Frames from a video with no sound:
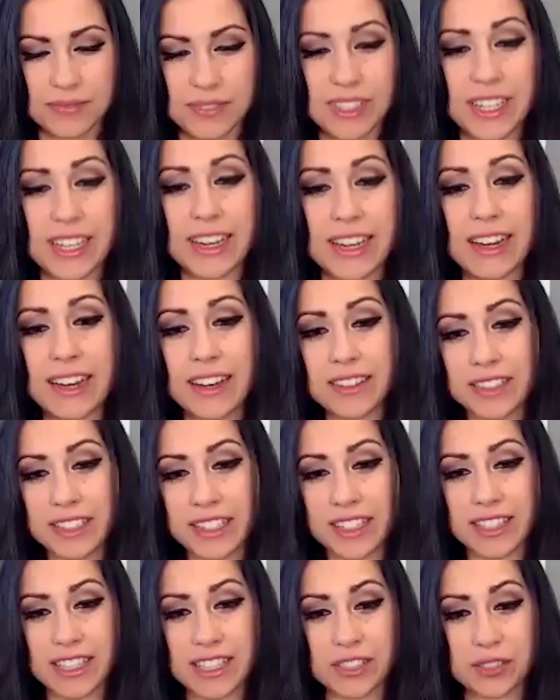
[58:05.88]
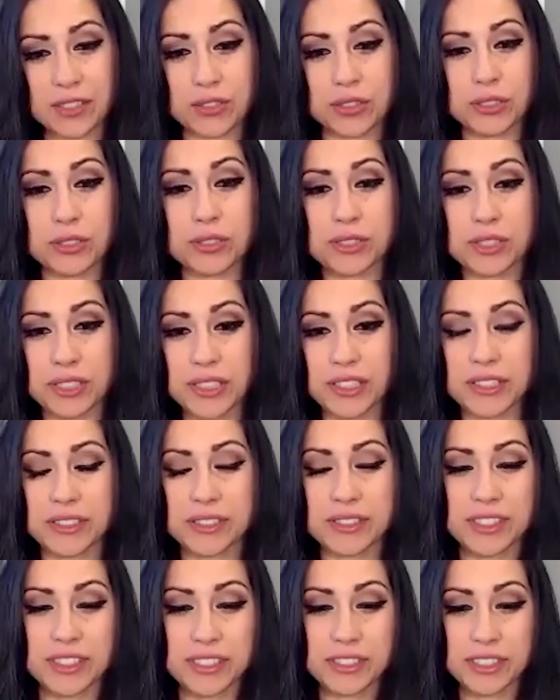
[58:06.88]
Yeah, that's true
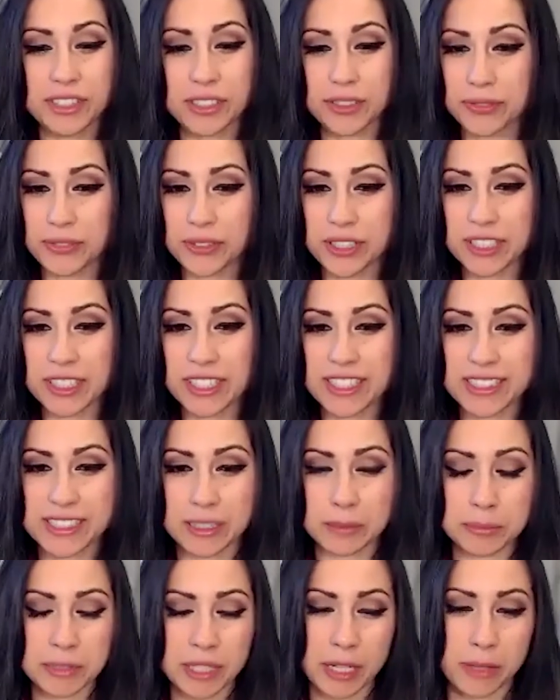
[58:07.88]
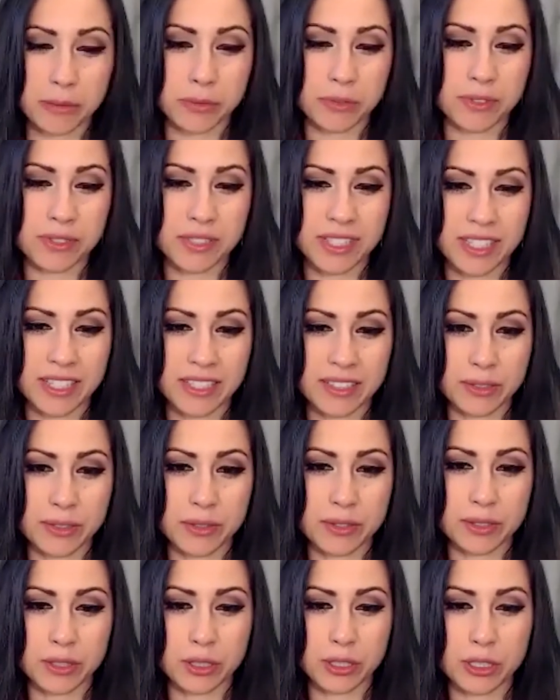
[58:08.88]
too. You could feel it sometimes when you take
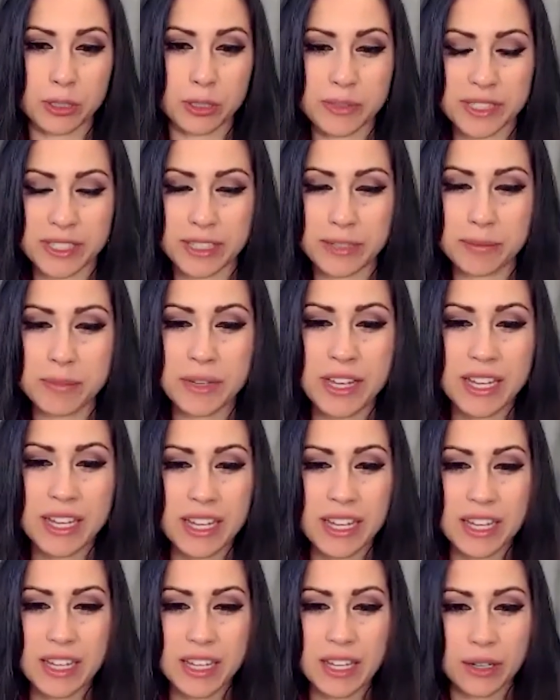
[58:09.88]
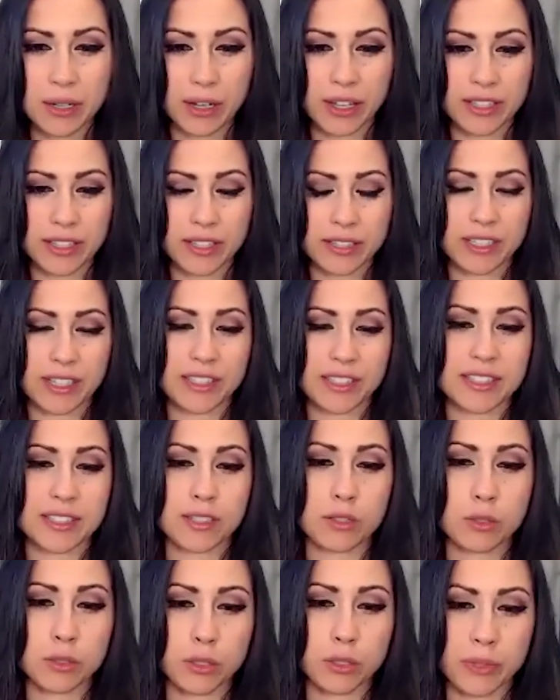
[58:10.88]
those herbs. At
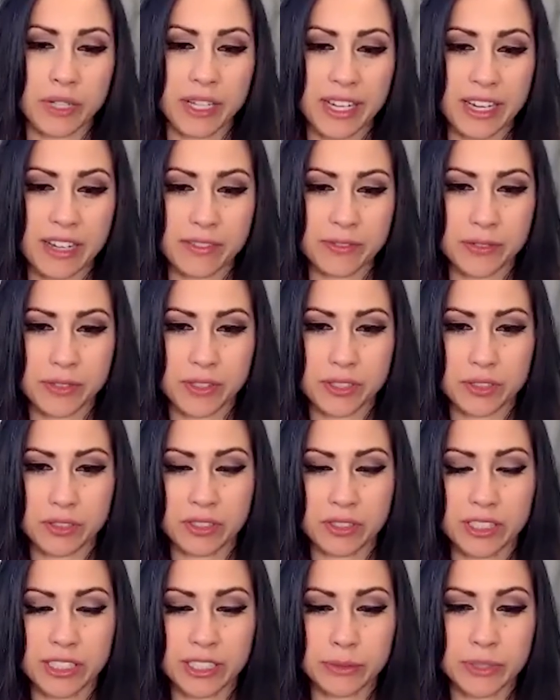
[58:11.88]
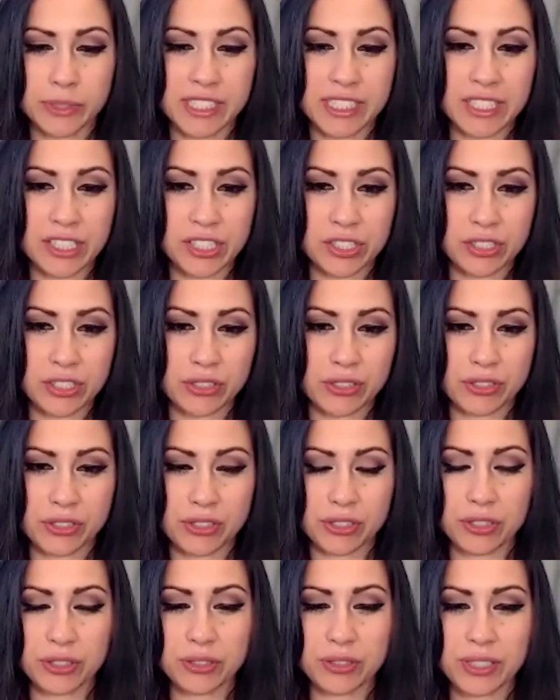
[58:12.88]
Cellcore, we have certain liquid tinctures
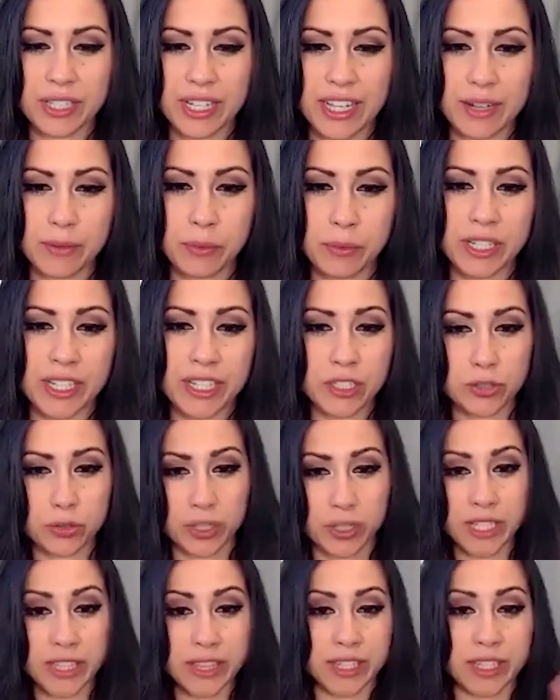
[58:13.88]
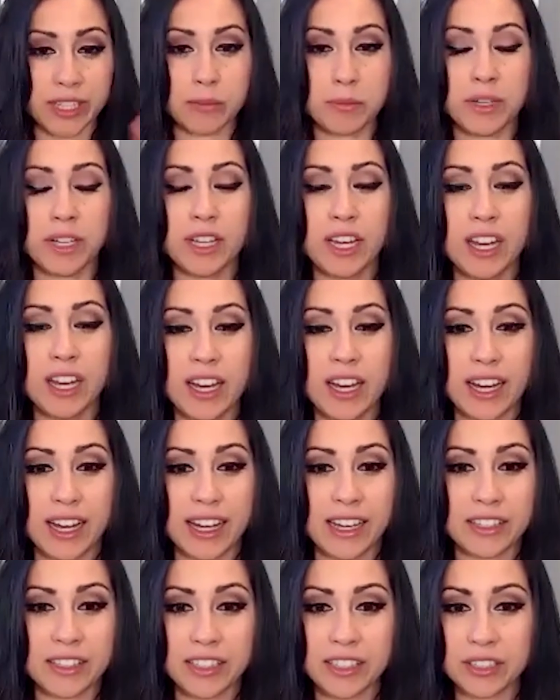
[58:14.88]
too. And when I drink them,
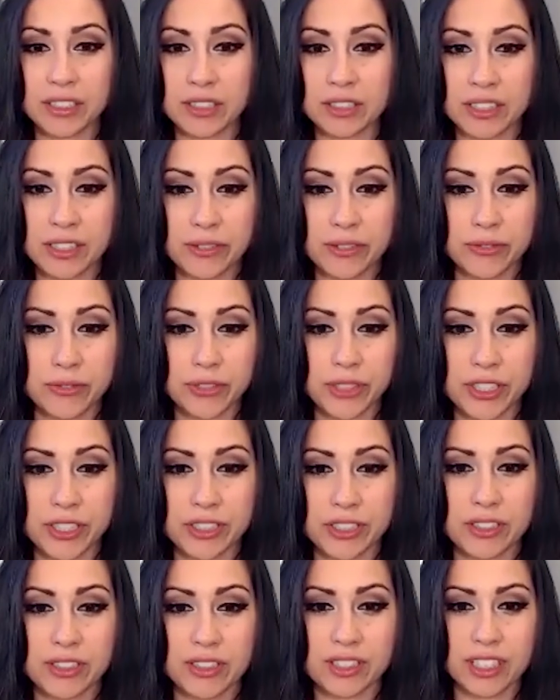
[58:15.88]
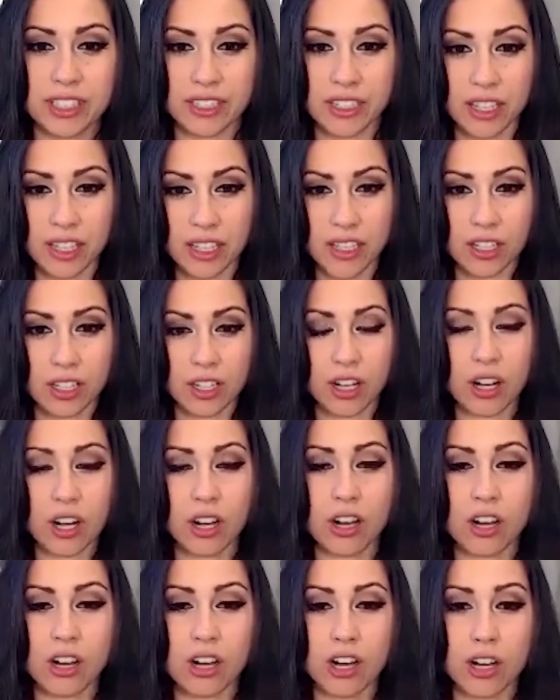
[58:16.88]
I literally feel like
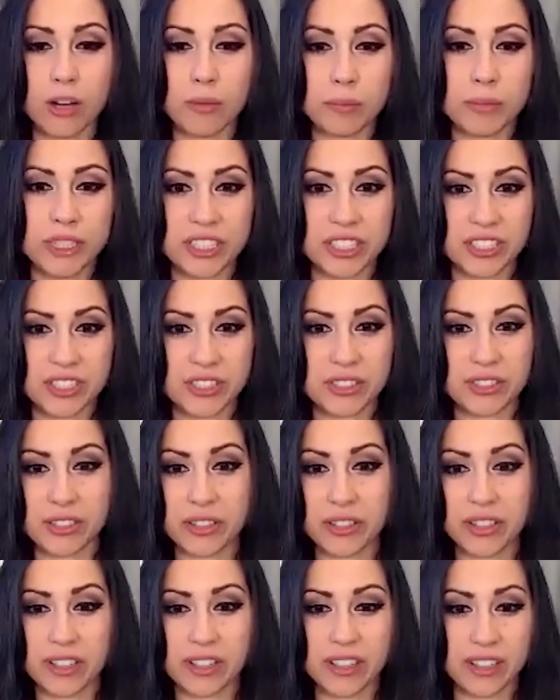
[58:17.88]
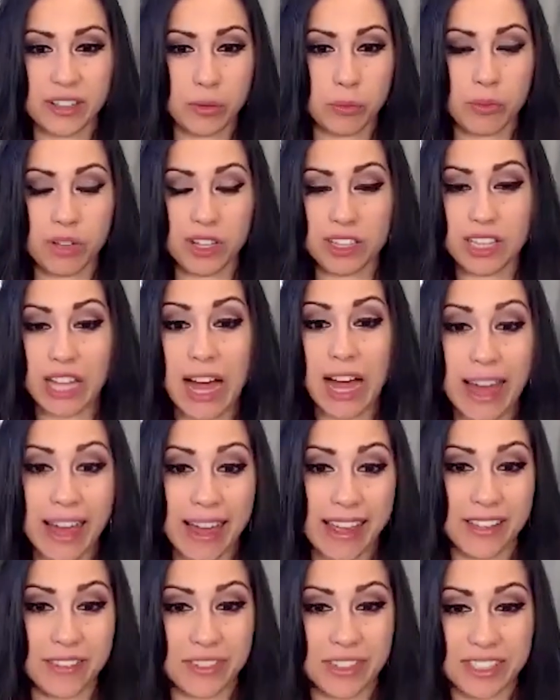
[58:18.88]
calm, but just
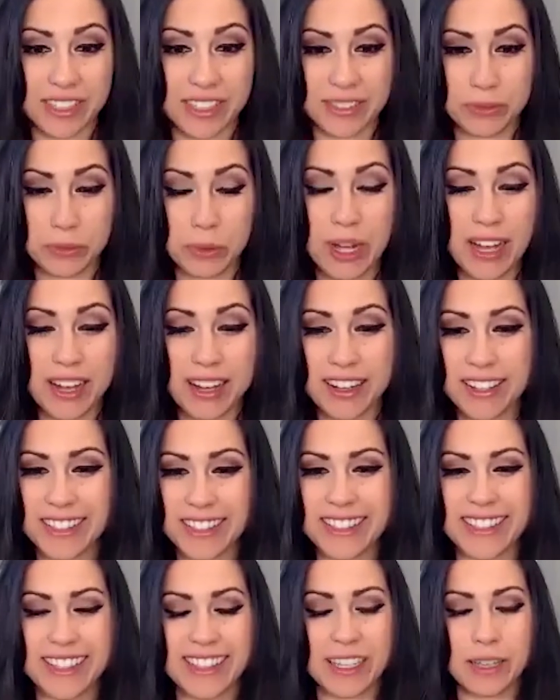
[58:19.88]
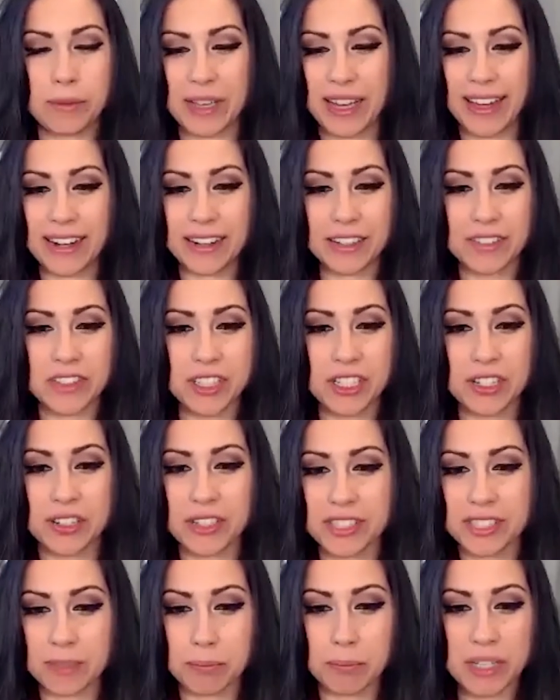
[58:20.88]
alive and well. And I don't even know.
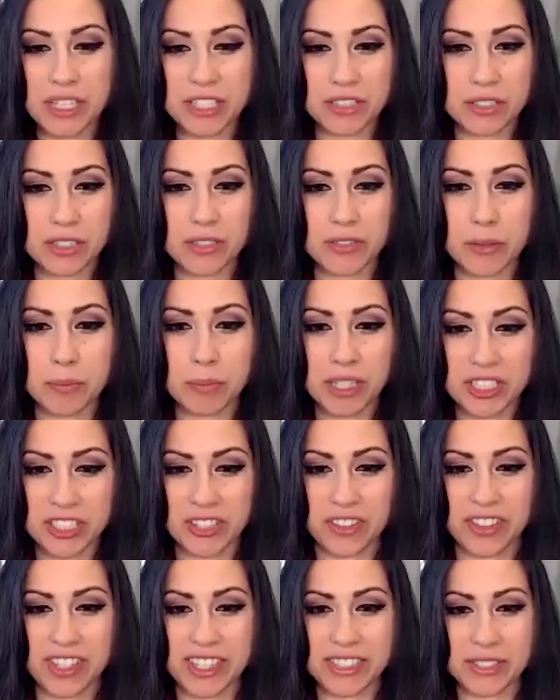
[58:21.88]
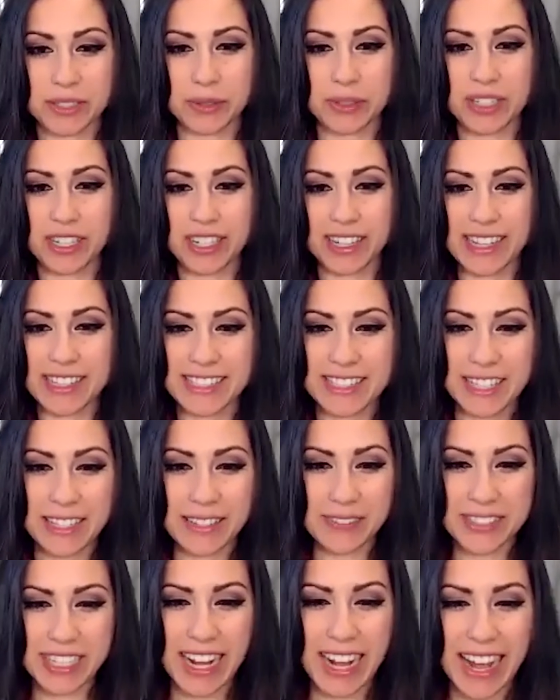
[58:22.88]
It's a mixture of a bunch of things going on at the
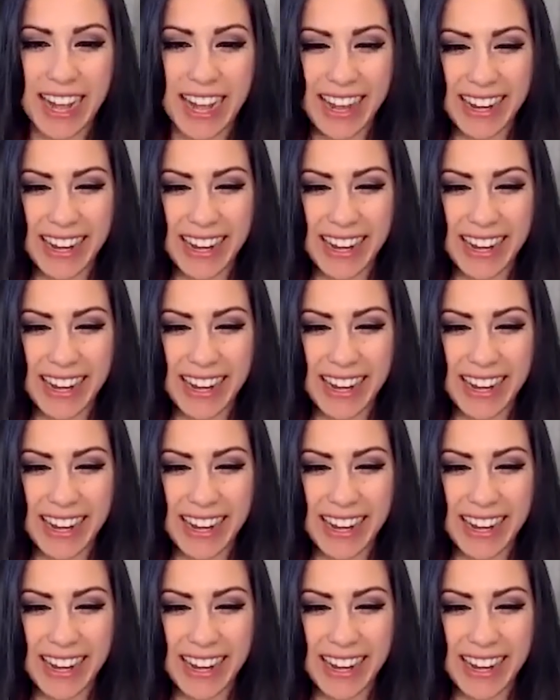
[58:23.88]
same time.